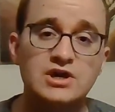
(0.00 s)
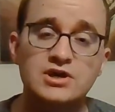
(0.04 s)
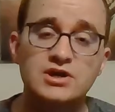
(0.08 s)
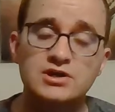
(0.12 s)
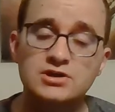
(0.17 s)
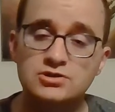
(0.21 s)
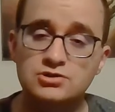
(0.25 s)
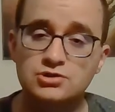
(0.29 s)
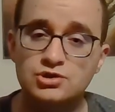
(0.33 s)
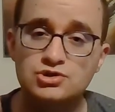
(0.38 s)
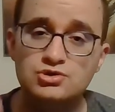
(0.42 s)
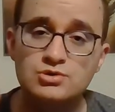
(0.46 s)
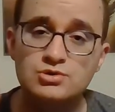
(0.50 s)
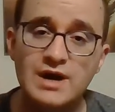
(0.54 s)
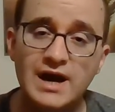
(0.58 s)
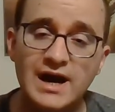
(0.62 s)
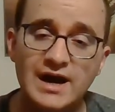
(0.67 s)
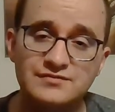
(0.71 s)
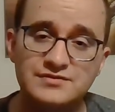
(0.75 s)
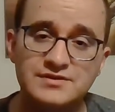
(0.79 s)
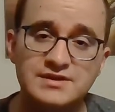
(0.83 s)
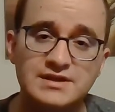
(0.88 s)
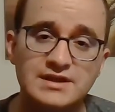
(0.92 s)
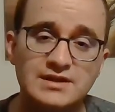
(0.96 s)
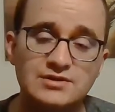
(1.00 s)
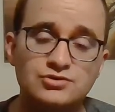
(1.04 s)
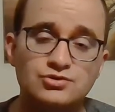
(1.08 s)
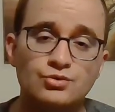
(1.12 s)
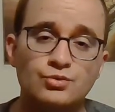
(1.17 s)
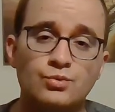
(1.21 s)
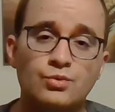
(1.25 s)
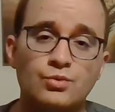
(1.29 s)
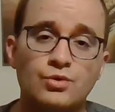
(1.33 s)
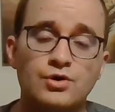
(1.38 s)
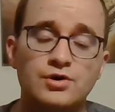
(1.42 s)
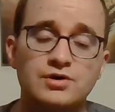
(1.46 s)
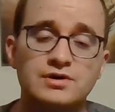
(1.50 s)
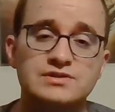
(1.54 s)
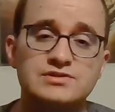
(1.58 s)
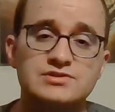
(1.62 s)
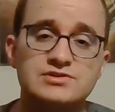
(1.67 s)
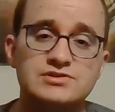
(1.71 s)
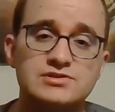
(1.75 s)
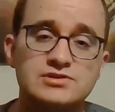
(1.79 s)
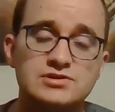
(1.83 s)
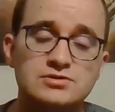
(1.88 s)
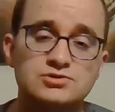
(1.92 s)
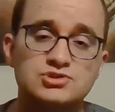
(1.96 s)
You know, you have to get the word
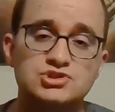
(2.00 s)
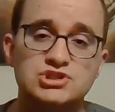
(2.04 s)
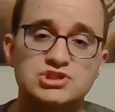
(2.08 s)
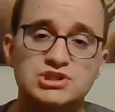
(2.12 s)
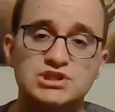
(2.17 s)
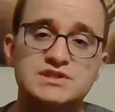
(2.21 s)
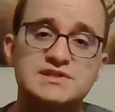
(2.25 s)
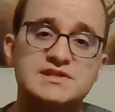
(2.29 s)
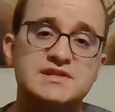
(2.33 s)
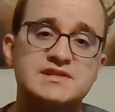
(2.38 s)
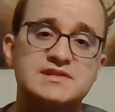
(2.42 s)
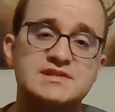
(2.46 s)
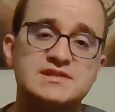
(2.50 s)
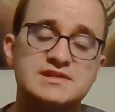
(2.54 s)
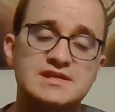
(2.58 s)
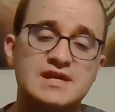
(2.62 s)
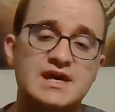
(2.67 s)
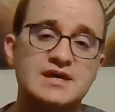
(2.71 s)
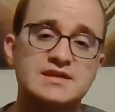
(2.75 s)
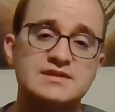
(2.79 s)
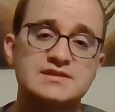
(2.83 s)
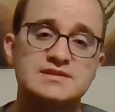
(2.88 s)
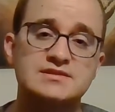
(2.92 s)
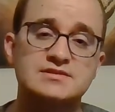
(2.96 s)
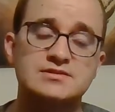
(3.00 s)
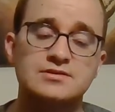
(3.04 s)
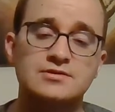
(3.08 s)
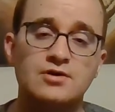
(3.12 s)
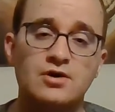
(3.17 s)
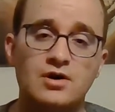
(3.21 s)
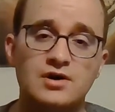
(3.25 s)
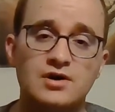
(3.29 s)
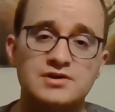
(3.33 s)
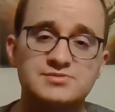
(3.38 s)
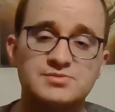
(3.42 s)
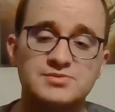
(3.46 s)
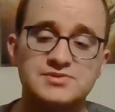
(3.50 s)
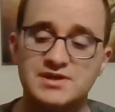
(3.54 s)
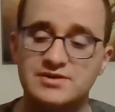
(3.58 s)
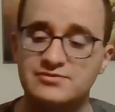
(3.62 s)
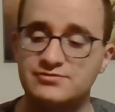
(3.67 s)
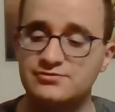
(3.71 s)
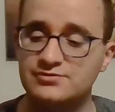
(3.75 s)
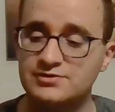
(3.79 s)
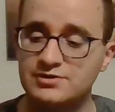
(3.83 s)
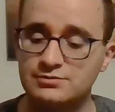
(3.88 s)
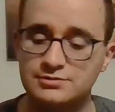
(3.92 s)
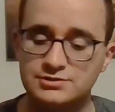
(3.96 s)
into you. Jesus says in the Gospels, I
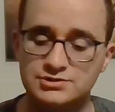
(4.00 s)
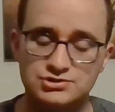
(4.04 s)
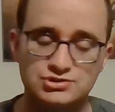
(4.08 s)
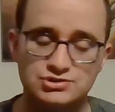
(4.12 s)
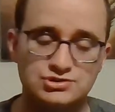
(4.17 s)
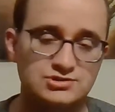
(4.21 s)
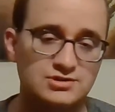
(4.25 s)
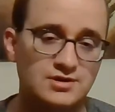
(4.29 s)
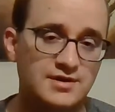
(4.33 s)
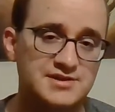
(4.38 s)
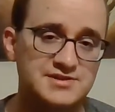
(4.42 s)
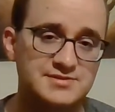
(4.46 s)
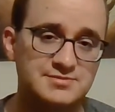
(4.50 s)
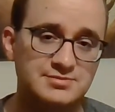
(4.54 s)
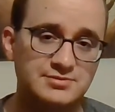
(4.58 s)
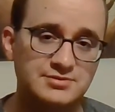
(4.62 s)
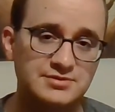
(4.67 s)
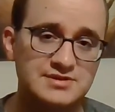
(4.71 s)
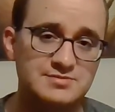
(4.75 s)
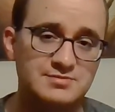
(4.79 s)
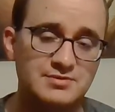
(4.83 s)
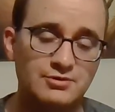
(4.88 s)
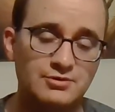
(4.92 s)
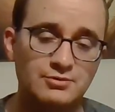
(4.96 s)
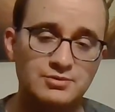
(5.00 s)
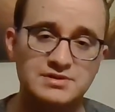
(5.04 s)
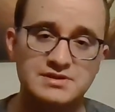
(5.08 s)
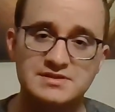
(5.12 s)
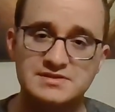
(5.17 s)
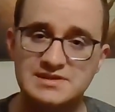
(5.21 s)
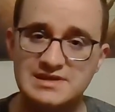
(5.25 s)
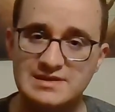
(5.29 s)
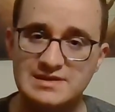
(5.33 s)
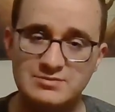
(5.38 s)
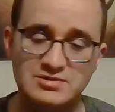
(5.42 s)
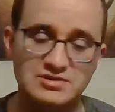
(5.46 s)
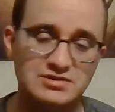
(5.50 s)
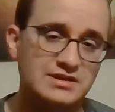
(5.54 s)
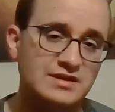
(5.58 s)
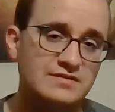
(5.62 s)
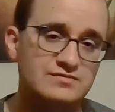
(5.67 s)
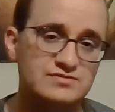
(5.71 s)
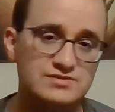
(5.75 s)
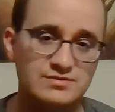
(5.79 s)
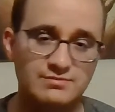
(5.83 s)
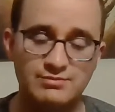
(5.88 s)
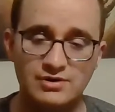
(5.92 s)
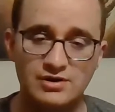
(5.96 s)
forget which Gospel is, but when a demon
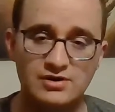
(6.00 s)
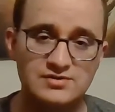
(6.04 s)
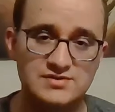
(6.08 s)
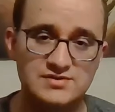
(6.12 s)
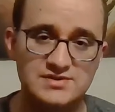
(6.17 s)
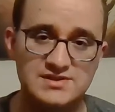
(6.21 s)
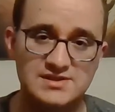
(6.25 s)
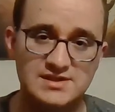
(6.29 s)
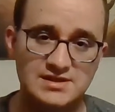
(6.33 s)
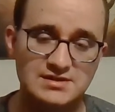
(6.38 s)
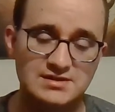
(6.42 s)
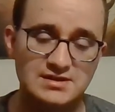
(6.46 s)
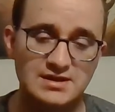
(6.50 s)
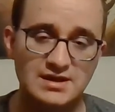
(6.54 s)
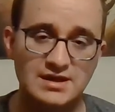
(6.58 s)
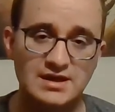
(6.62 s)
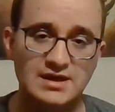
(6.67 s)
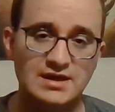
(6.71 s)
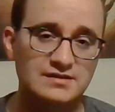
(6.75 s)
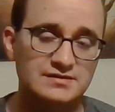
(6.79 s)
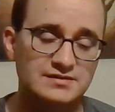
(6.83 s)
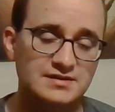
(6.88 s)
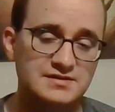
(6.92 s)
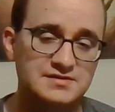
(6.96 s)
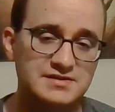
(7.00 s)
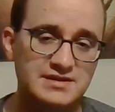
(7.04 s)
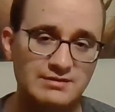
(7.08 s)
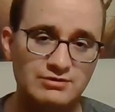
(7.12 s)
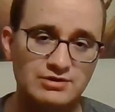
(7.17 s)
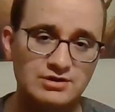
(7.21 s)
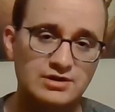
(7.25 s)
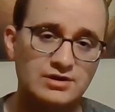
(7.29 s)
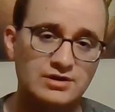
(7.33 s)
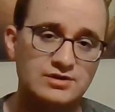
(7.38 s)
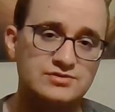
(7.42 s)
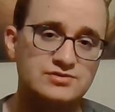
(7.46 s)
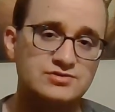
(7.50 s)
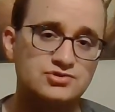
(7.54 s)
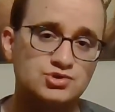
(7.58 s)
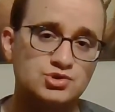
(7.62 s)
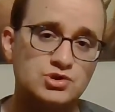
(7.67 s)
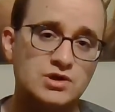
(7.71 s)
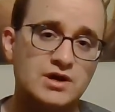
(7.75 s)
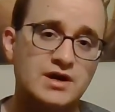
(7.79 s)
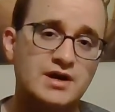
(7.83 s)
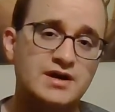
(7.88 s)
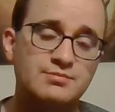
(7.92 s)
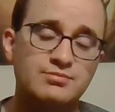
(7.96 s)
leaves a person, the demon goes in
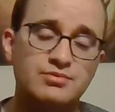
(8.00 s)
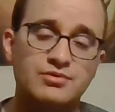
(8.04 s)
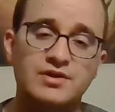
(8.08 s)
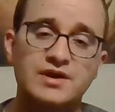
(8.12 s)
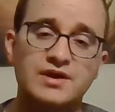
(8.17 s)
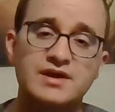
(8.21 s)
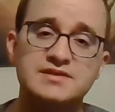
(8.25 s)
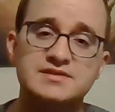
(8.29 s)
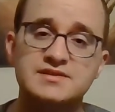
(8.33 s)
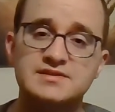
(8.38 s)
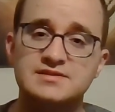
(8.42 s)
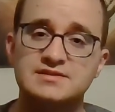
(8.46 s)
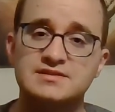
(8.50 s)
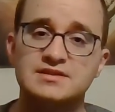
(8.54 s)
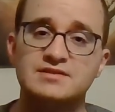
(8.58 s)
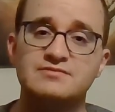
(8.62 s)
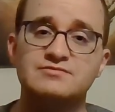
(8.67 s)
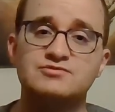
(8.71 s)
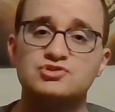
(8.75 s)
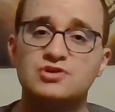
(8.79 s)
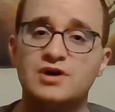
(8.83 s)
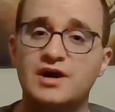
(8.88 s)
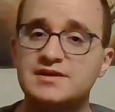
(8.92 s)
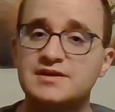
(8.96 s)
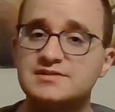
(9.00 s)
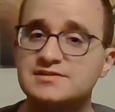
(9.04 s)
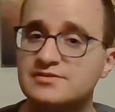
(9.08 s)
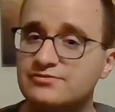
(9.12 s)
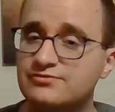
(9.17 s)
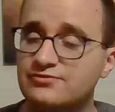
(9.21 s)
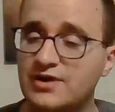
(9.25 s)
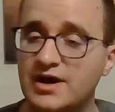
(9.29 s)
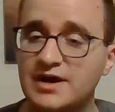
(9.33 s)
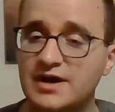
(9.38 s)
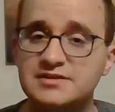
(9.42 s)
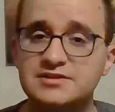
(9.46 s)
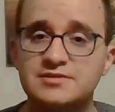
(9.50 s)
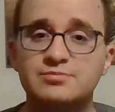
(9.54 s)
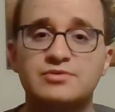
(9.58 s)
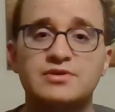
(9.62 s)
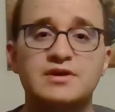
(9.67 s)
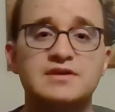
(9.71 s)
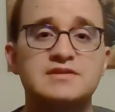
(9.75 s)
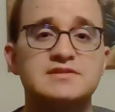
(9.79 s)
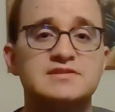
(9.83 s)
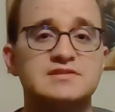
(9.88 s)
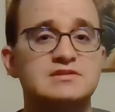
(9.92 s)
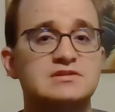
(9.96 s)
dry places and then tries to find a
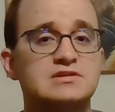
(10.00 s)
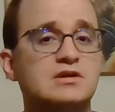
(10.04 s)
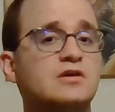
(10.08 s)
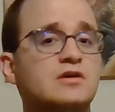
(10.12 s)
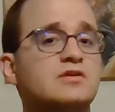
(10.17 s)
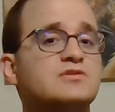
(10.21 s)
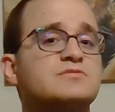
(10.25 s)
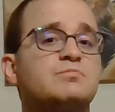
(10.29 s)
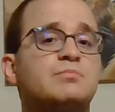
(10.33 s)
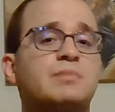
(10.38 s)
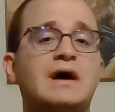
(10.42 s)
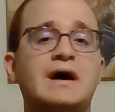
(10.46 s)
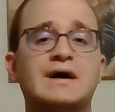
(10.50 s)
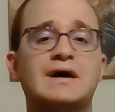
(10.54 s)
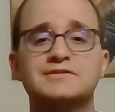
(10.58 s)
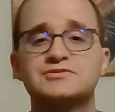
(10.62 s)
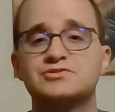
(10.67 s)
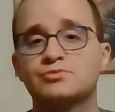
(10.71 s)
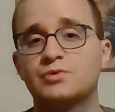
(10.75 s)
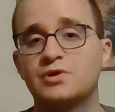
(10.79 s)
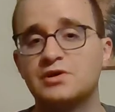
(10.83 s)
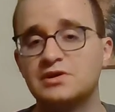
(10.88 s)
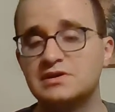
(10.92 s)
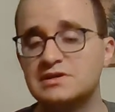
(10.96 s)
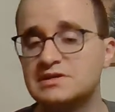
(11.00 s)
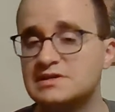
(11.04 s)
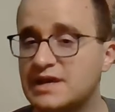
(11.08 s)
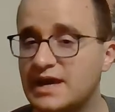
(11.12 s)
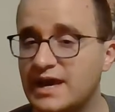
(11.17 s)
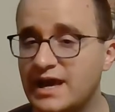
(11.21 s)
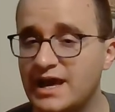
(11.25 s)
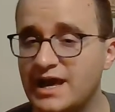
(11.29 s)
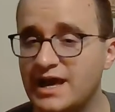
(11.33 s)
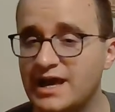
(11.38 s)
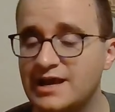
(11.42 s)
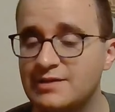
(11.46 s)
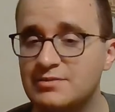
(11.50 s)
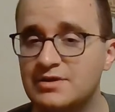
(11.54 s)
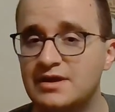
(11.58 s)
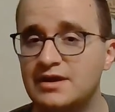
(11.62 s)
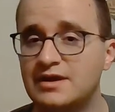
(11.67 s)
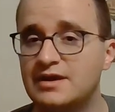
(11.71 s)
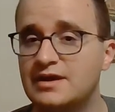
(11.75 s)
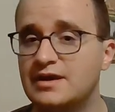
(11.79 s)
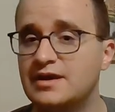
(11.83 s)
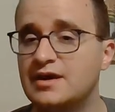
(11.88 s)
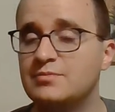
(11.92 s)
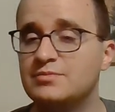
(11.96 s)
place, and he goes back to where he came
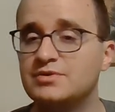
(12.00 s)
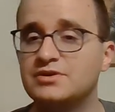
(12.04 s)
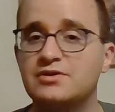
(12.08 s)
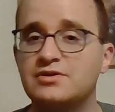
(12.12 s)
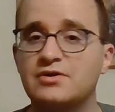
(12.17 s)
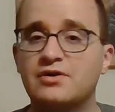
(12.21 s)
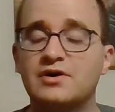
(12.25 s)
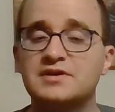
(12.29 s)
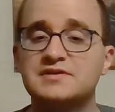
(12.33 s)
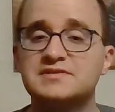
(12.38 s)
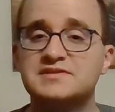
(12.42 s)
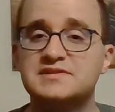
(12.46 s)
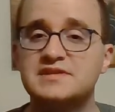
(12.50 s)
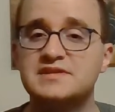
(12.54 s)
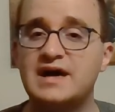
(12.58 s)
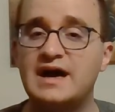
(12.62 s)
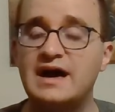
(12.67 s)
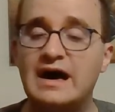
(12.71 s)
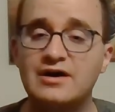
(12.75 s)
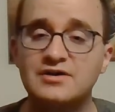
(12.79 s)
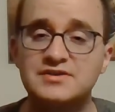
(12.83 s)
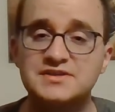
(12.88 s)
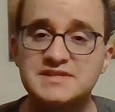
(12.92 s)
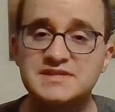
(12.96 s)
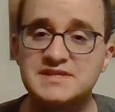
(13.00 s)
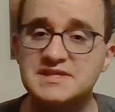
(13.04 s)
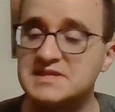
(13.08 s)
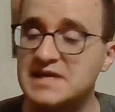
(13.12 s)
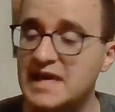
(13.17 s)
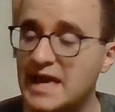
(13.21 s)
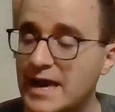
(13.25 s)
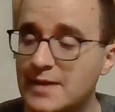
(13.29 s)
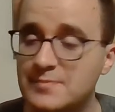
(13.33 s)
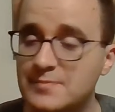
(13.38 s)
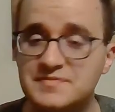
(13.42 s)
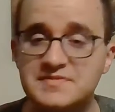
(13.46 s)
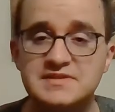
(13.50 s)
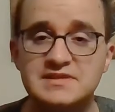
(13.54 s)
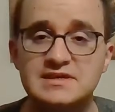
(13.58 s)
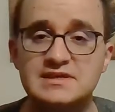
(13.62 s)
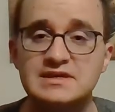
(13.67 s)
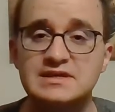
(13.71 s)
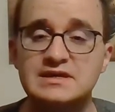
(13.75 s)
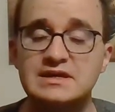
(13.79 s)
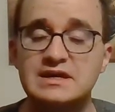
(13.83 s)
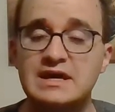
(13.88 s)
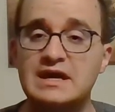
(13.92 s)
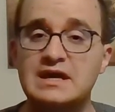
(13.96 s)
because the house is
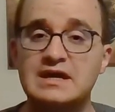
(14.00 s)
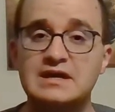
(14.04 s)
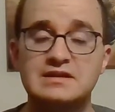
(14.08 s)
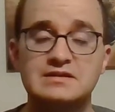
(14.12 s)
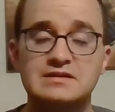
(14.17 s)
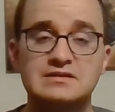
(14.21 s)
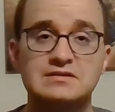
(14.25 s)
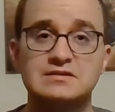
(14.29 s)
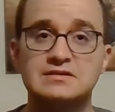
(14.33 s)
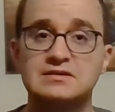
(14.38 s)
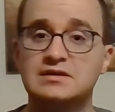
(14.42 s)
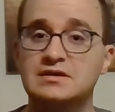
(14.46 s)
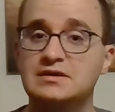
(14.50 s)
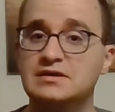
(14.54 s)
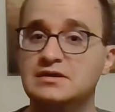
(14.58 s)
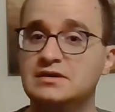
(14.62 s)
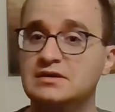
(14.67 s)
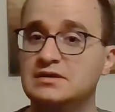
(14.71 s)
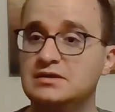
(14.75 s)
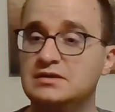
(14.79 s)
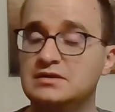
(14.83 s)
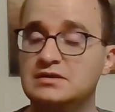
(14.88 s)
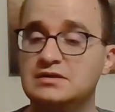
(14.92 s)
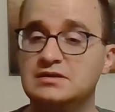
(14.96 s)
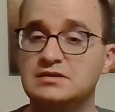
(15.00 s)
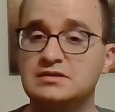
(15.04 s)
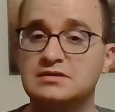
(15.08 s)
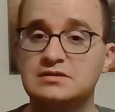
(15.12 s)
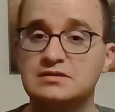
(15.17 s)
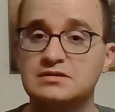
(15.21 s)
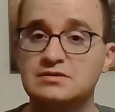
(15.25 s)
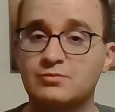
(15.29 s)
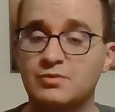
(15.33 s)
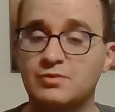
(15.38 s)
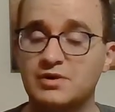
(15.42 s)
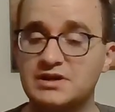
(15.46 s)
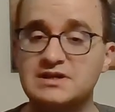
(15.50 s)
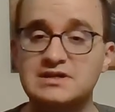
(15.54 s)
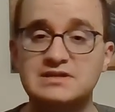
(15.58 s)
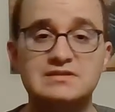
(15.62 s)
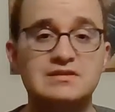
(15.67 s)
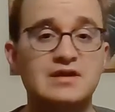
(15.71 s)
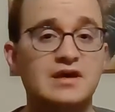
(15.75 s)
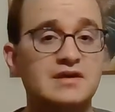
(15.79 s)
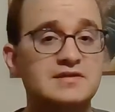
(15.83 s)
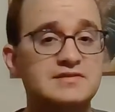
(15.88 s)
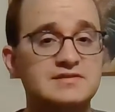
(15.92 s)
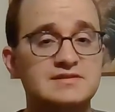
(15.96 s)
empty. And what he
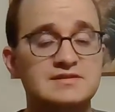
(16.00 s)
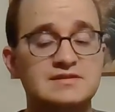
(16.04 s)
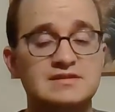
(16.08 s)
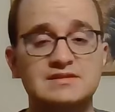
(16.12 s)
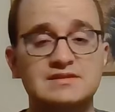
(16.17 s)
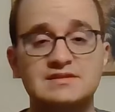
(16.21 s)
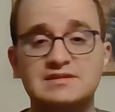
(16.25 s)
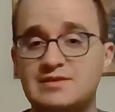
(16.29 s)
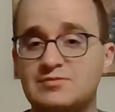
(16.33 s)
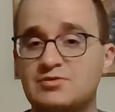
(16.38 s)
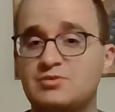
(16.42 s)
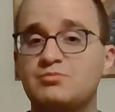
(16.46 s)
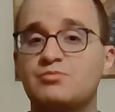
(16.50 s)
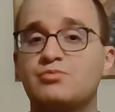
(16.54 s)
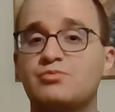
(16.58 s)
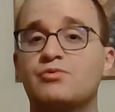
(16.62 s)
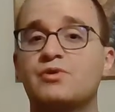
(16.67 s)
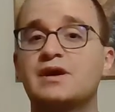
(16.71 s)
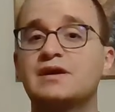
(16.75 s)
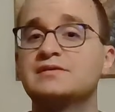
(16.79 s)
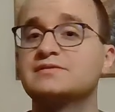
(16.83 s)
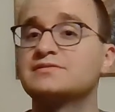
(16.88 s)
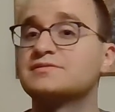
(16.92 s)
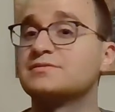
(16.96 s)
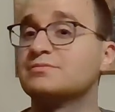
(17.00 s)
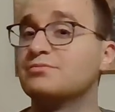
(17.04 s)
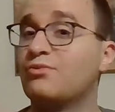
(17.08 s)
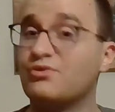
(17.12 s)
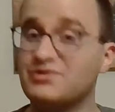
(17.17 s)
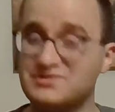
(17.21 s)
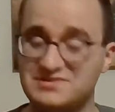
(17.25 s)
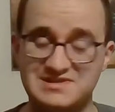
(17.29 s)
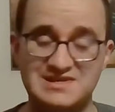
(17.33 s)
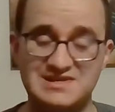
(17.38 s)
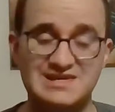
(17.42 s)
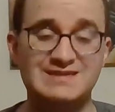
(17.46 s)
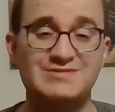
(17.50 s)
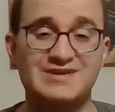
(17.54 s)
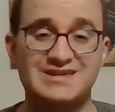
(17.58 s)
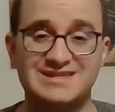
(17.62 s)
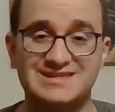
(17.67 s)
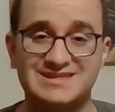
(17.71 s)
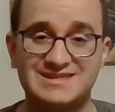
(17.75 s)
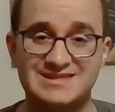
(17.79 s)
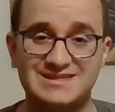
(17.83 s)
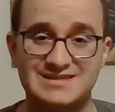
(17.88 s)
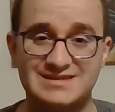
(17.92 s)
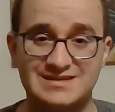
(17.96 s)
does is the demon brings more
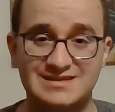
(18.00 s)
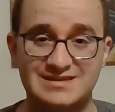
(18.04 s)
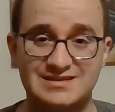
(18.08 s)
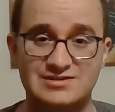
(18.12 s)
demons.